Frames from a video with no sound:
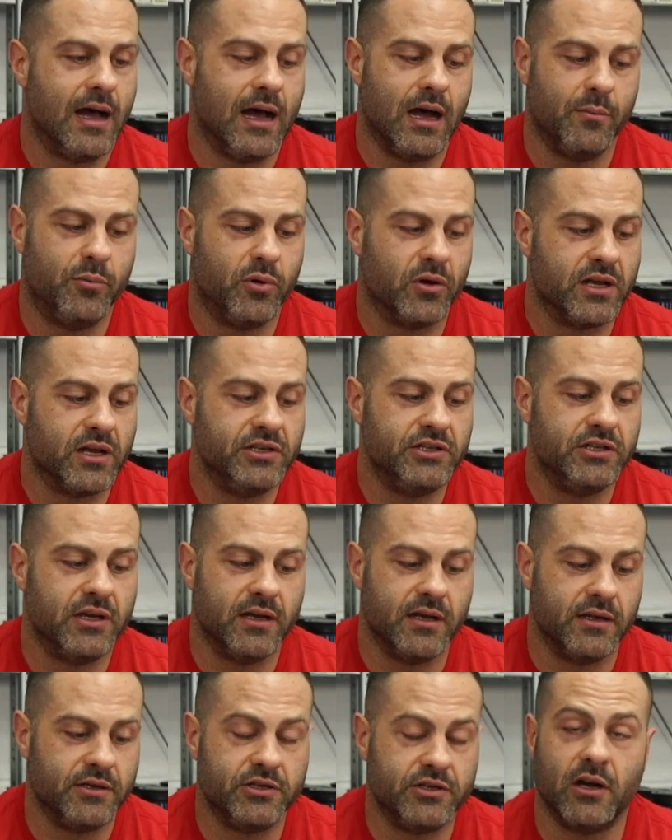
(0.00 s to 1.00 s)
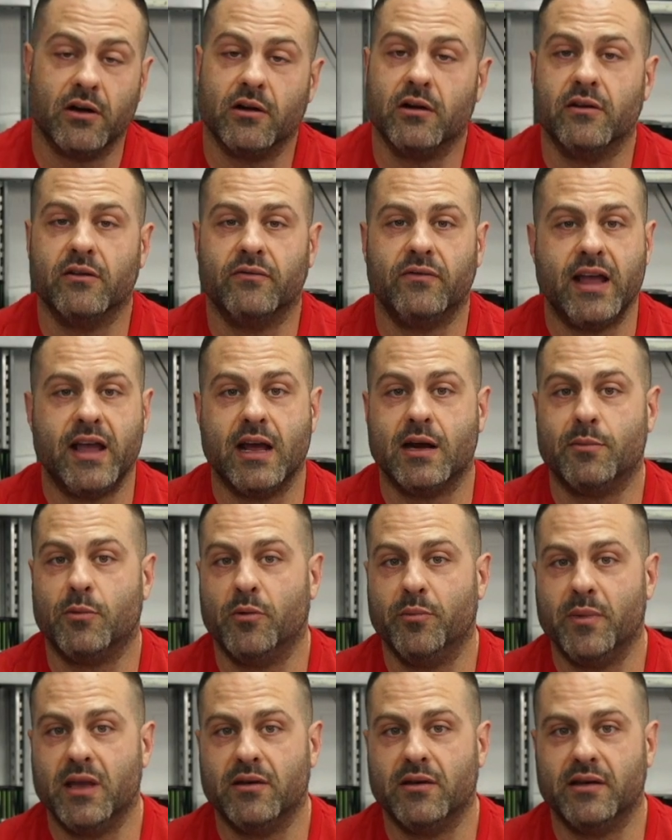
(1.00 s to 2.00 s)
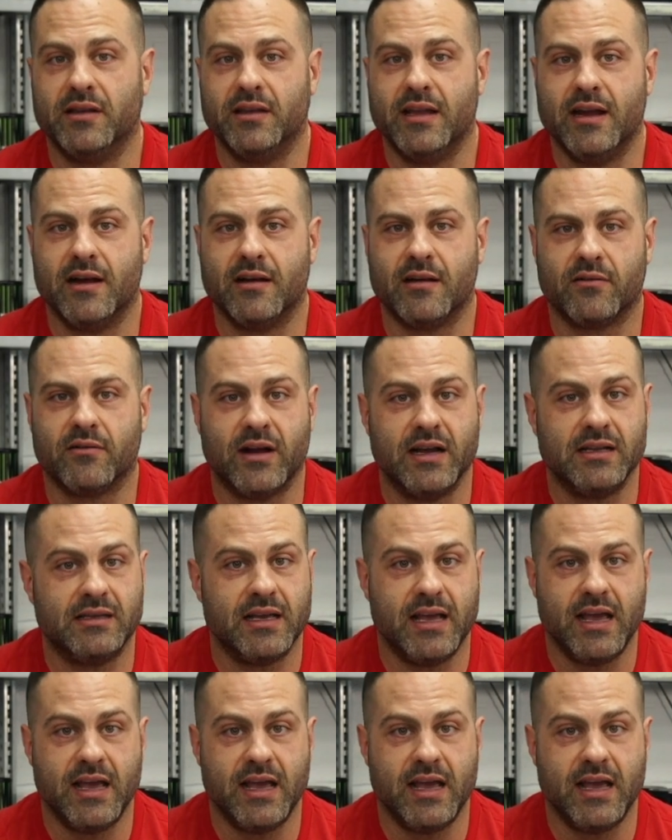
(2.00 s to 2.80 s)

I'll put a jug of animal meal in there, right, to